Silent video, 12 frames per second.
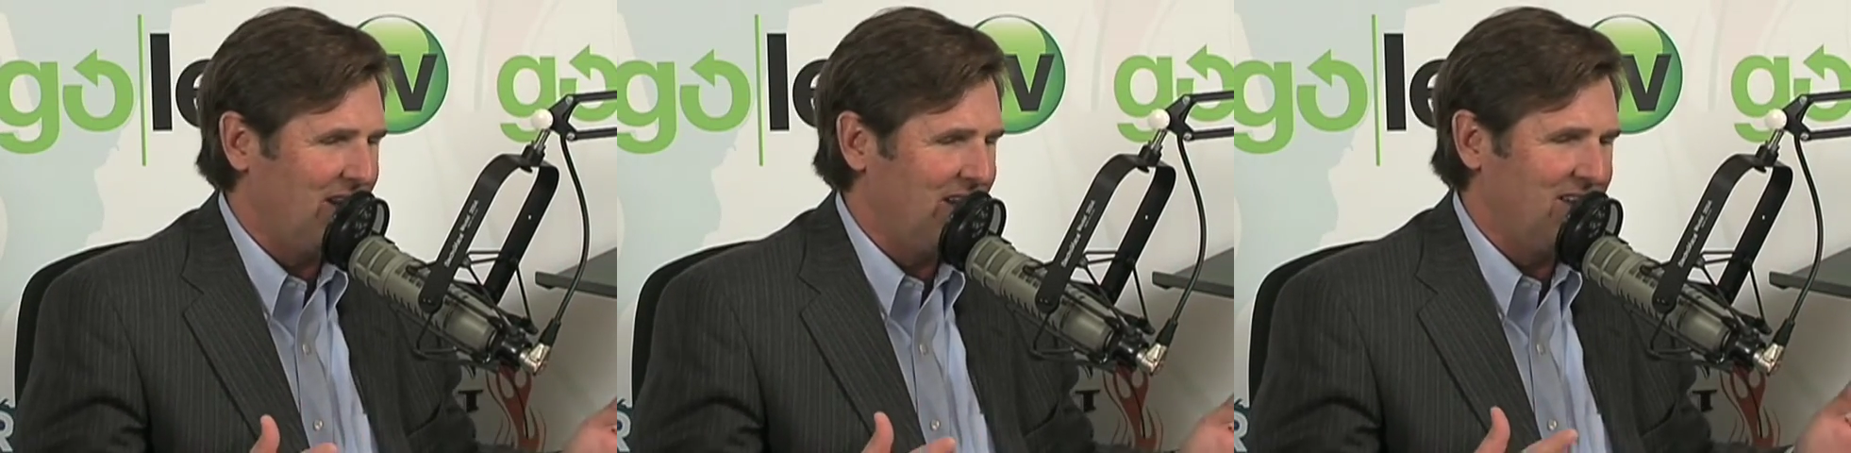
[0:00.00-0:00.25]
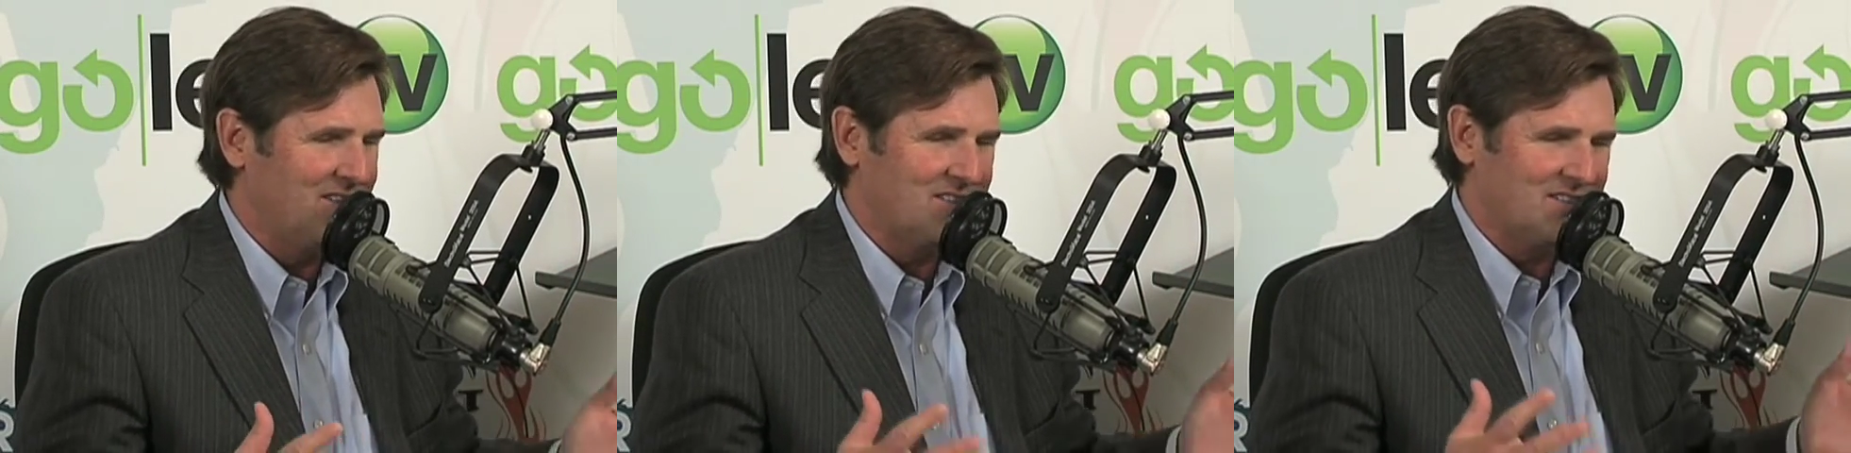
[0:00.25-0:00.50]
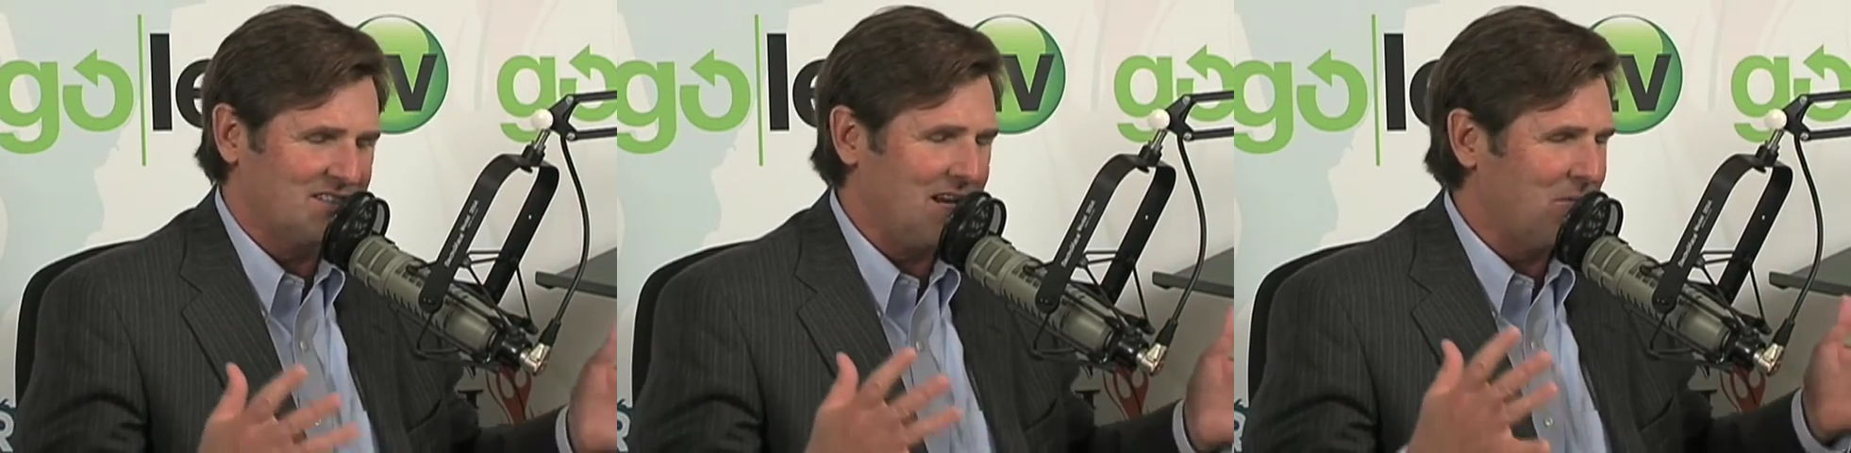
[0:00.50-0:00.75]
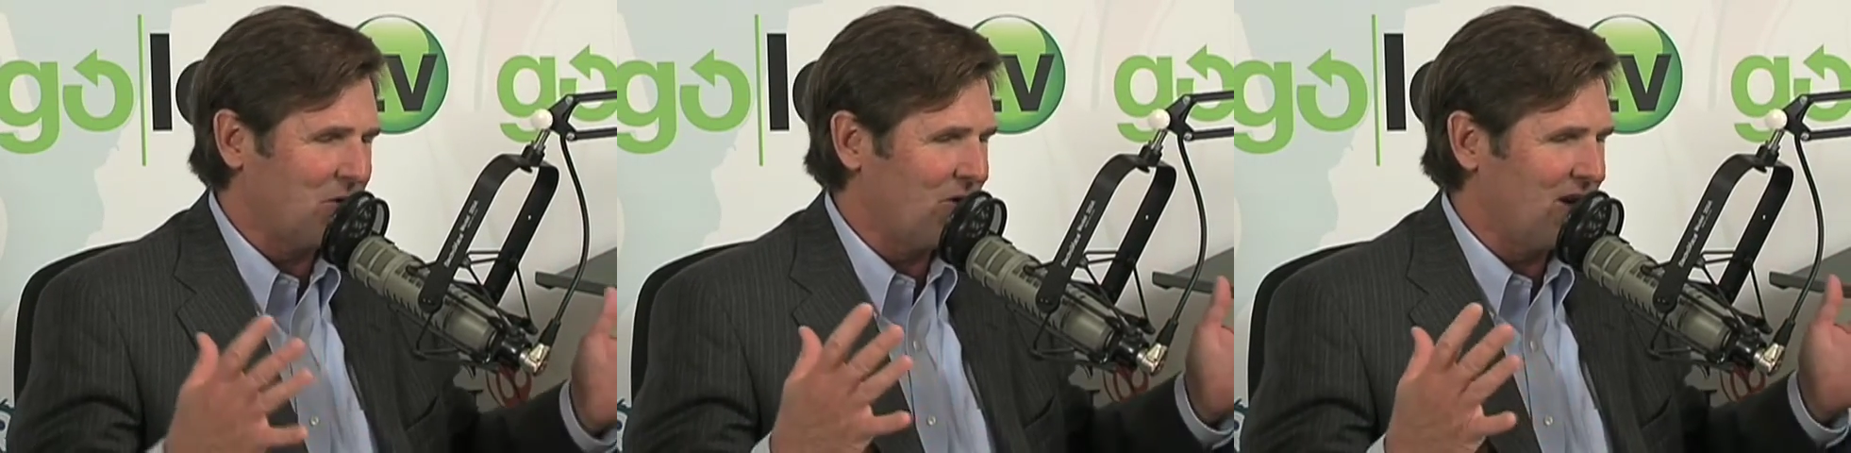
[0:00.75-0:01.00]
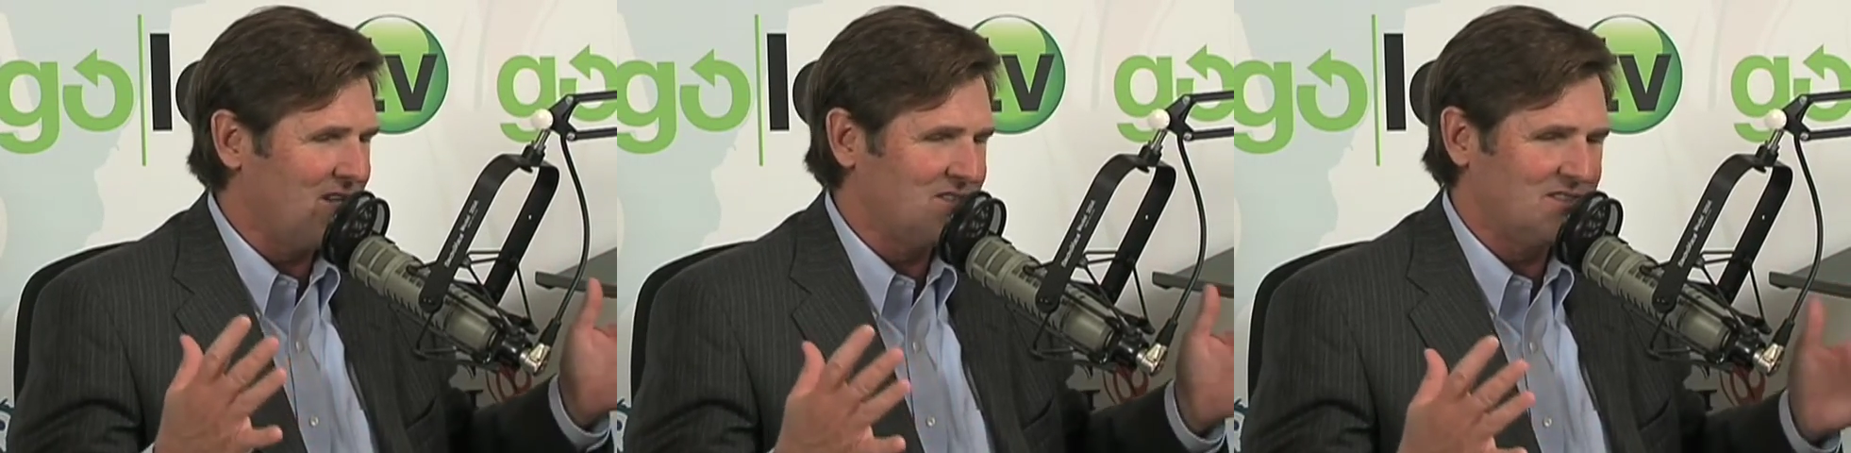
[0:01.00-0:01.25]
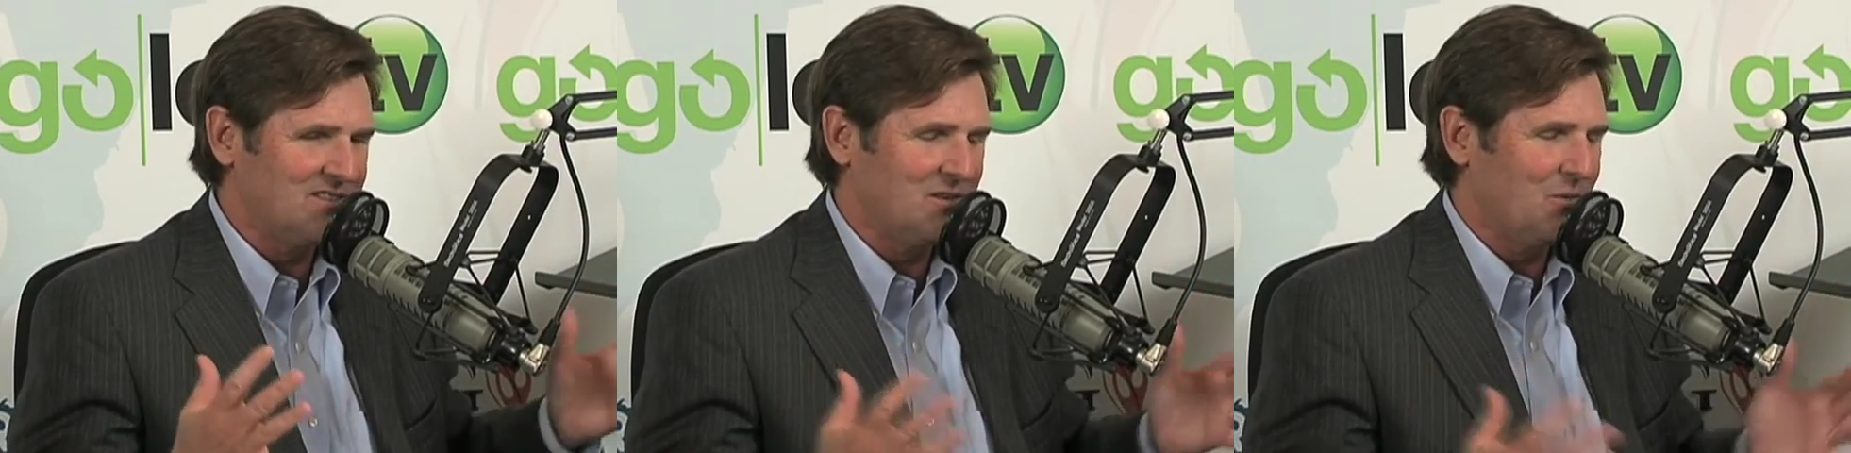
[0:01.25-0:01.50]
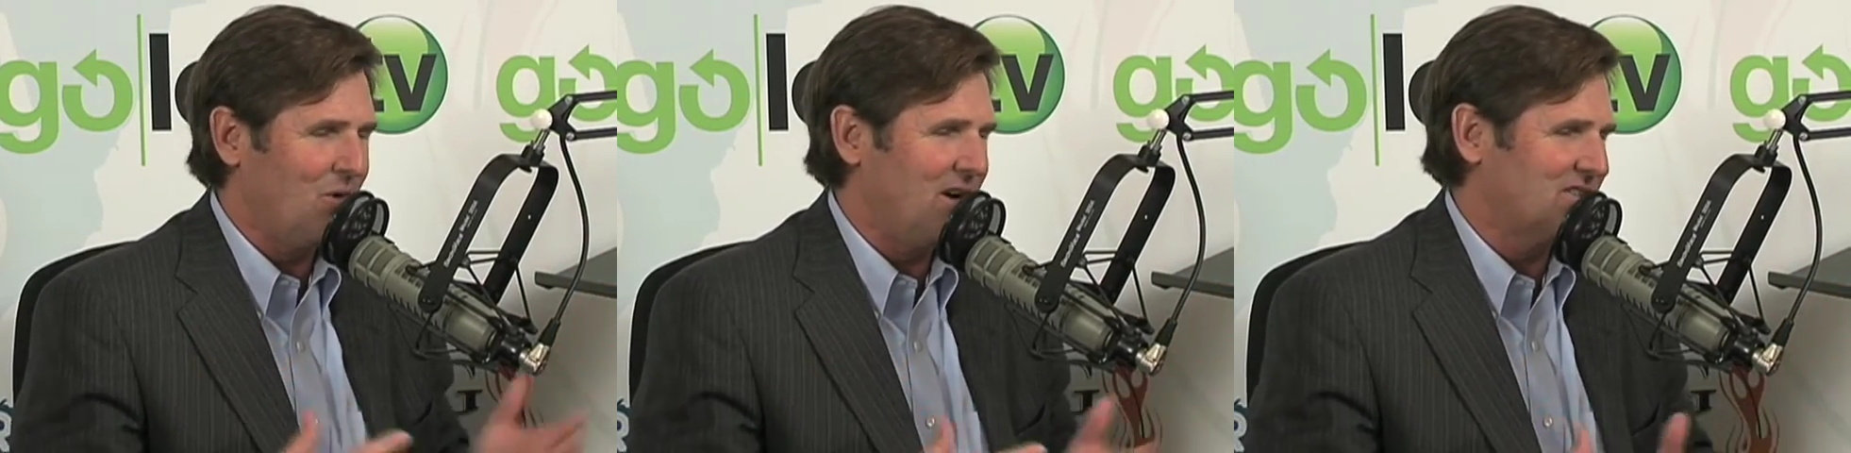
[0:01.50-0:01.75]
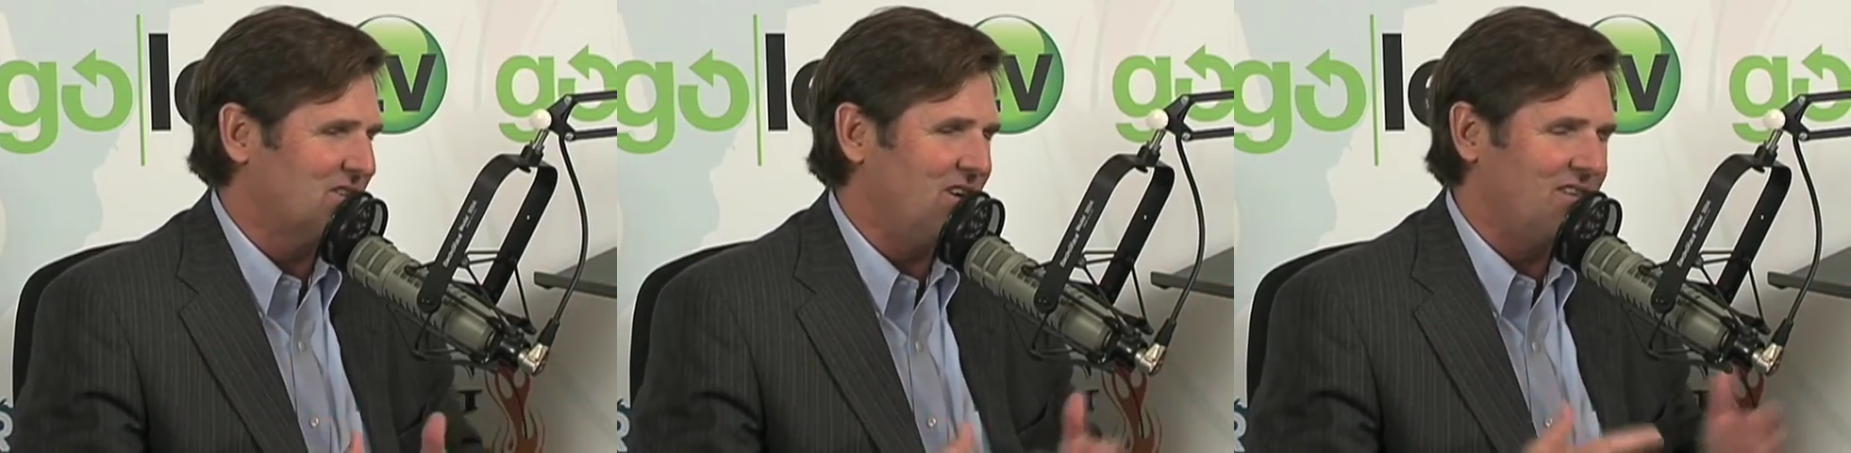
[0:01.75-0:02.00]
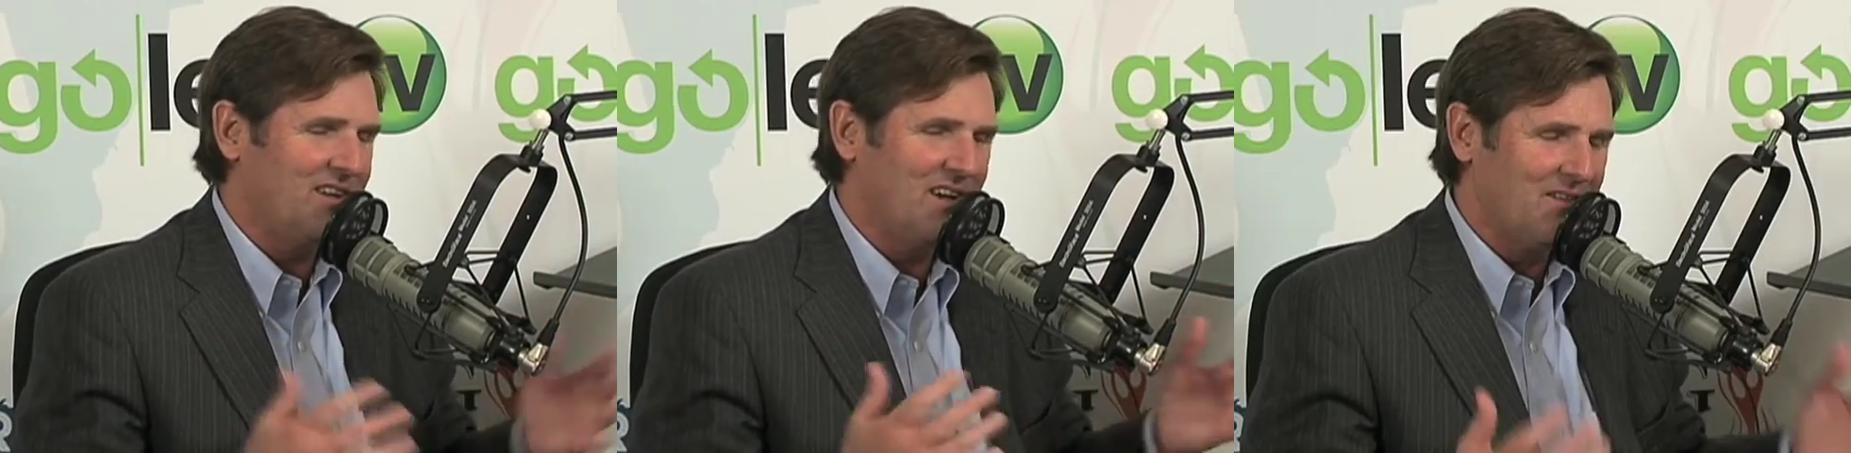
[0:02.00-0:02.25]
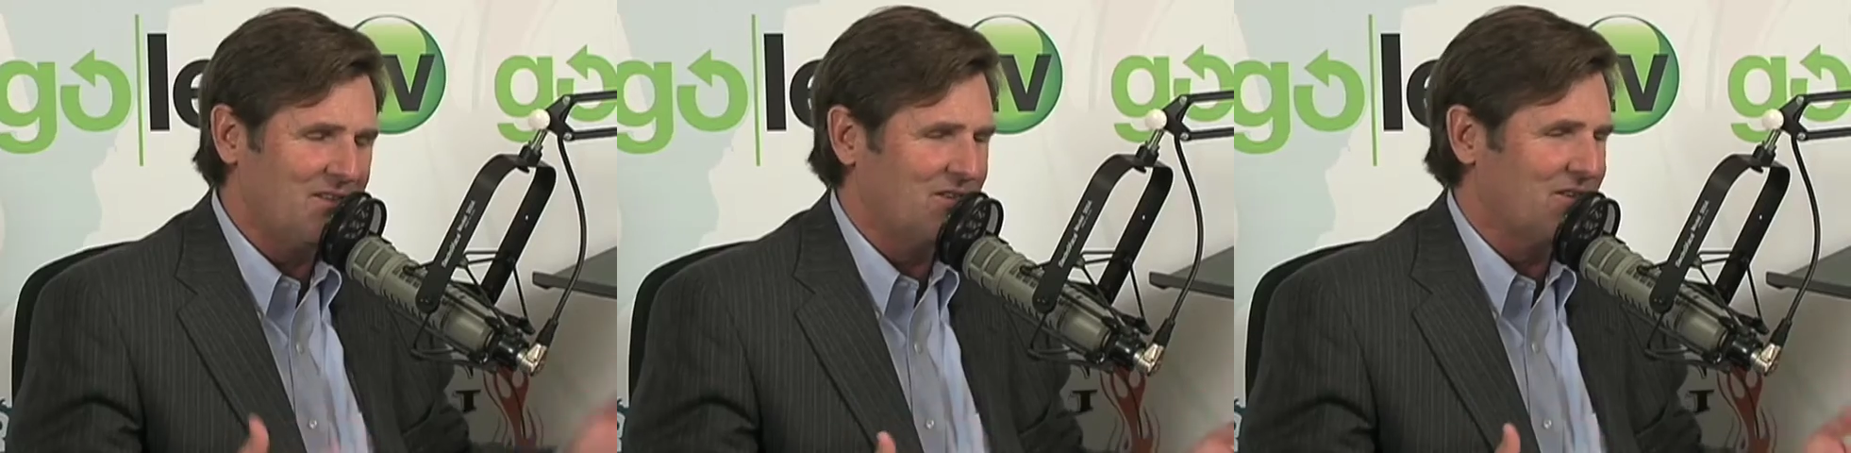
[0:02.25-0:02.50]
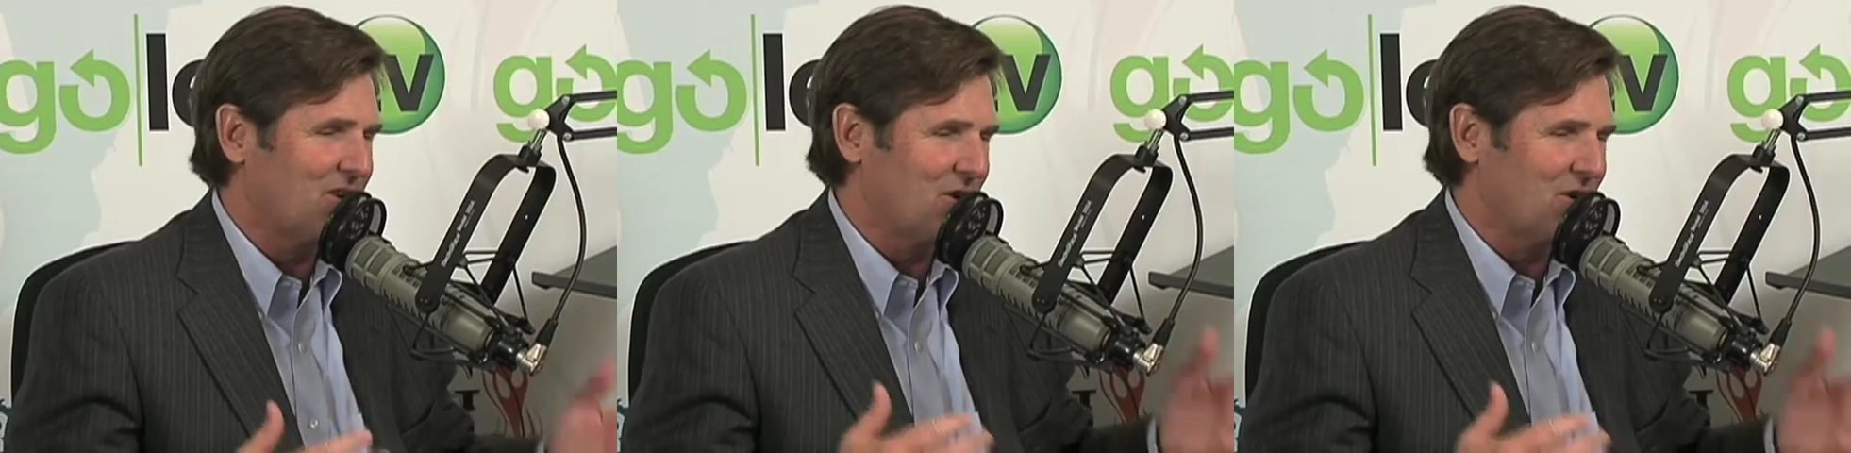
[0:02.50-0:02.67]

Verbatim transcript: It's the same crazies that watch all the other